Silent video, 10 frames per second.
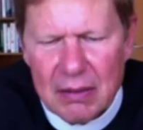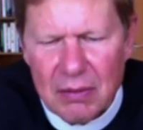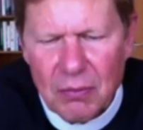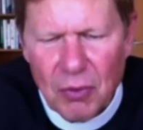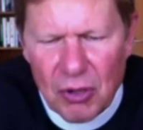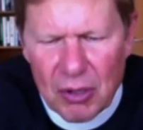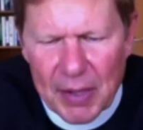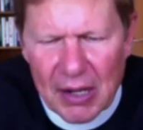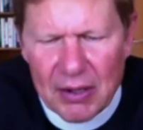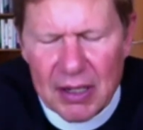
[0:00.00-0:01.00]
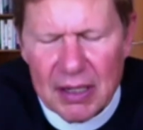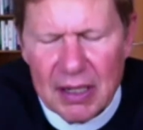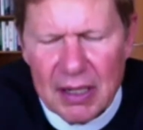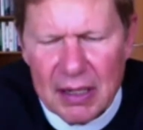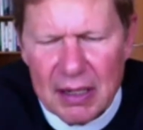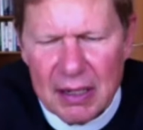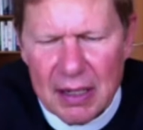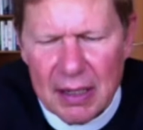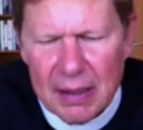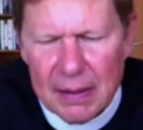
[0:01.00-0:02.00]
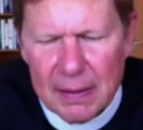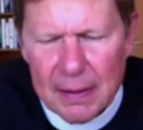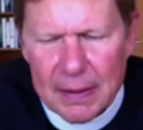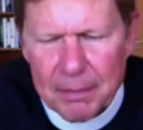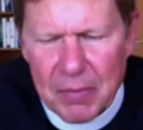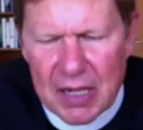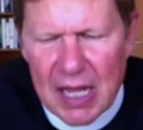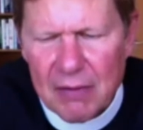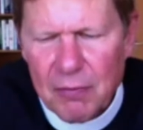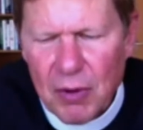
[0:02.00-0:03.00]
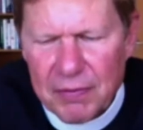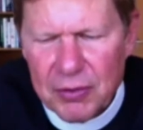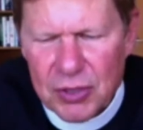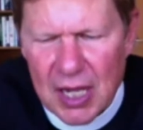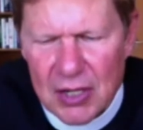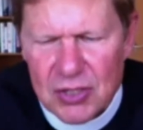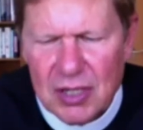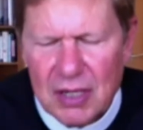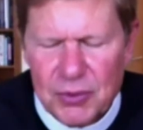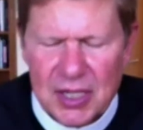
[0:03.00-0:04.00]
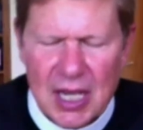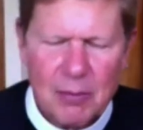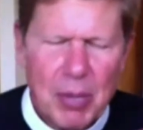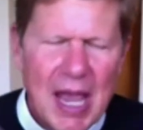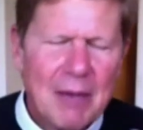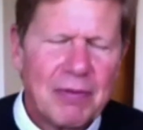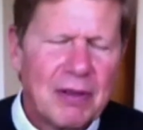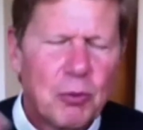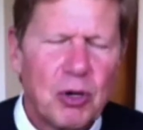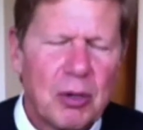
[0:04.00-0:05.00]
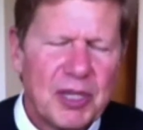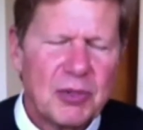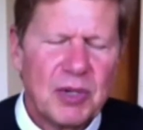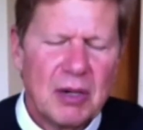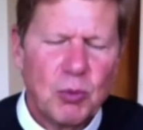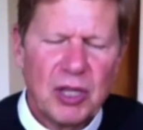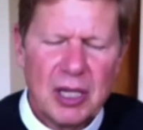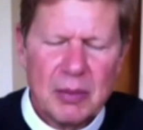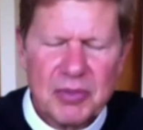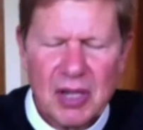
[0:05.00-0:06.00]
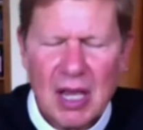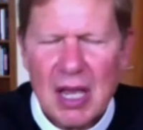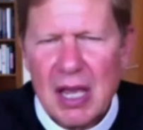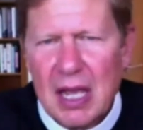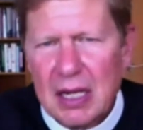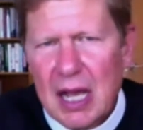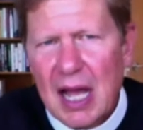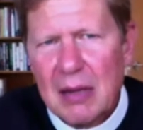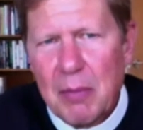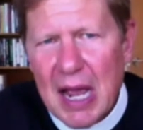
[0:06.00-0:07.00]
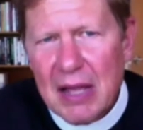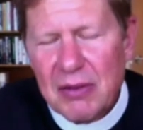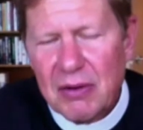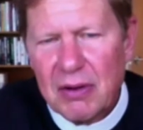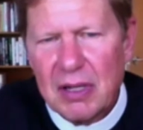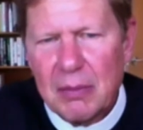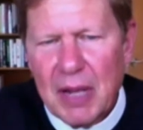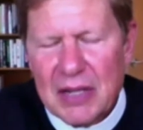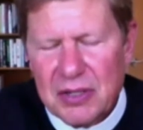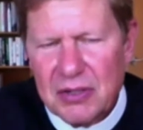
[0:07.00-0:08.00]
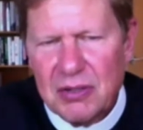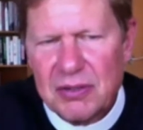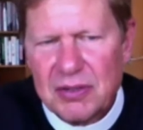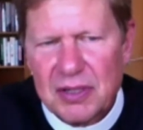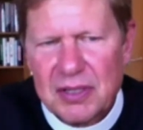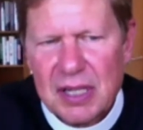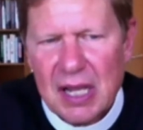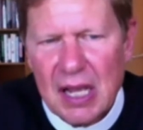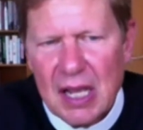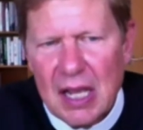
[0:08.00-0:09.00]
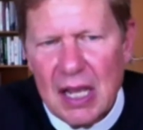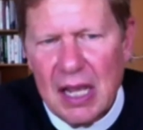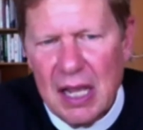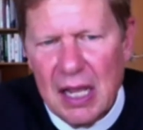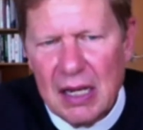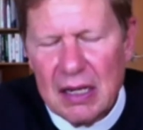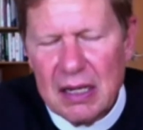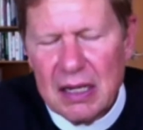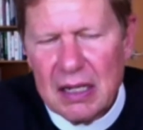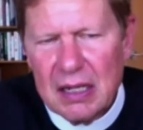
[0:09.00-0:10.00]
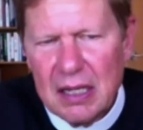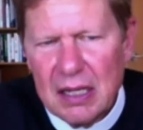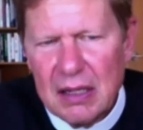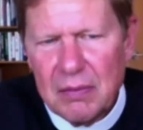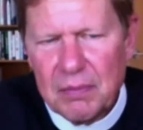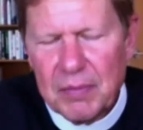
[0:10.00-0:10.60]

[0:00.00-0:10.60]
wrote about it in a kind of refutation. There was a kind of pamphlet war between Williams and Cotton Mather in Massachusetts. And he